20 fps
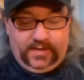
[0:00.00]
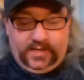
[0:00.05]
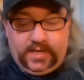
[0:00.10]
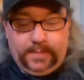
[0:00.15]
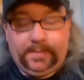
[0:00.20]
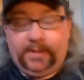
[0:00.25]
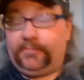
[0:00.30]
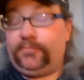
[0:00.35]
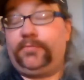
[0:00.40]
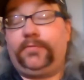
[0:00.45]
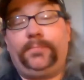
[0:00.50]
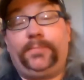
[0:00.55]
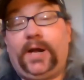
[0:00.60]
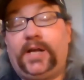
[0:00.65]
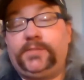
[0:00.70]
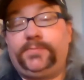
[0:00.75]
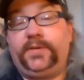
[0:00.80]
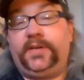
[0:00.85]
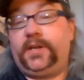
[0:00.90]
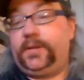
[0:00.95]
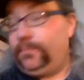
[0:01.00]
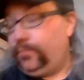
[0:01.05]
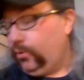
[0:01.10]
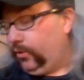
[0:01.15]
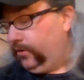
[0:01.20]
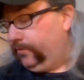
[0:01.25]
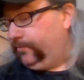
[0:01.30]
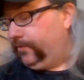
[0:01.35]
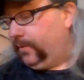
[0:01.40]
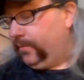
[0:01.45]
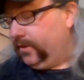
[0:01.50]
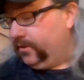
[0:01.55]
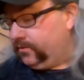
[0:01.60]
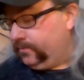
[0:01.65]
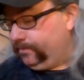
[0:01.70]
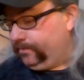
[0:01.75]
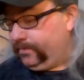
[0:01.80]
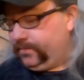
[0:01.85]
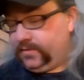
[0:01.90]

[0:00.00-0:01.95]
keep everyone from possibly getting bored from it